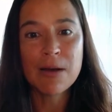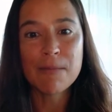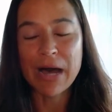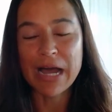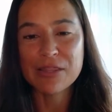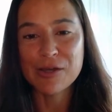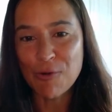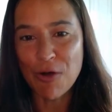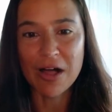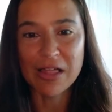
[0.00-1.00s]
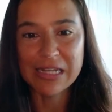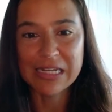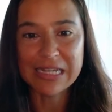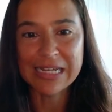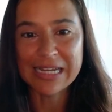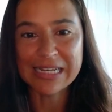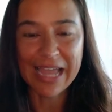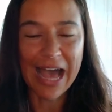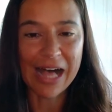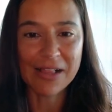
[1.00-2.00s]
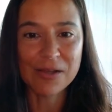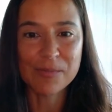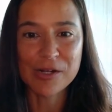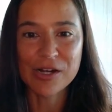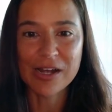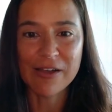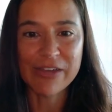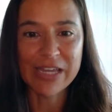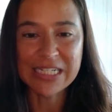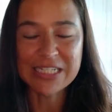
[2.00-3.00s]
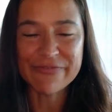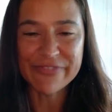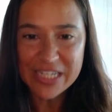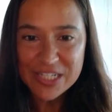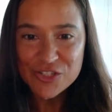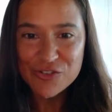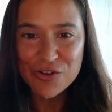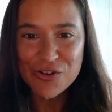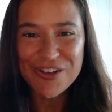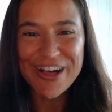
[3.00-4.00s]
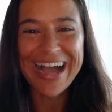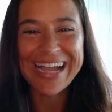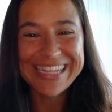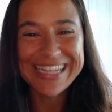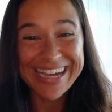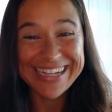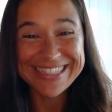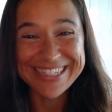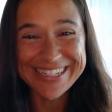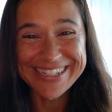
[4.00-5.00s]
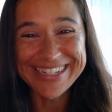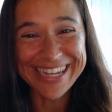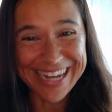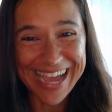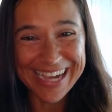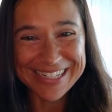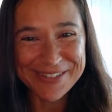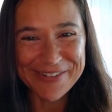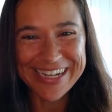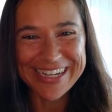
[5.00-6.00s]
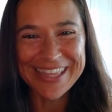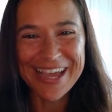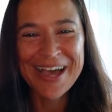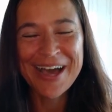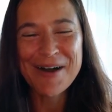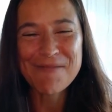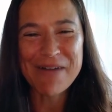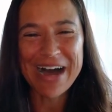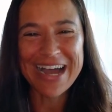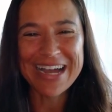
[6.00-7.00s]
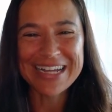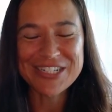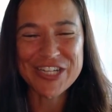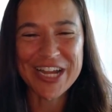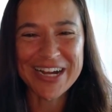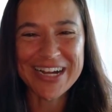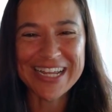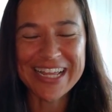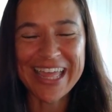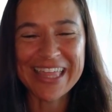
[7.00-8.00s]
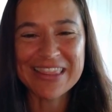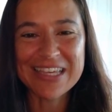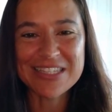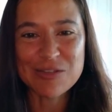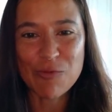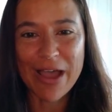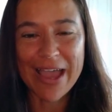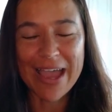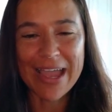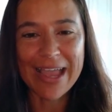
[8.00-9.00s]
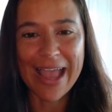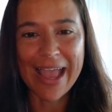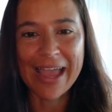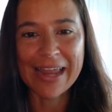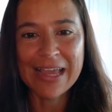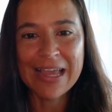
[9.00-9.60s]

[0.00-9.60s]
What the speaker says: by the quality and caliber of individual I get to connect with by sharing in this way. And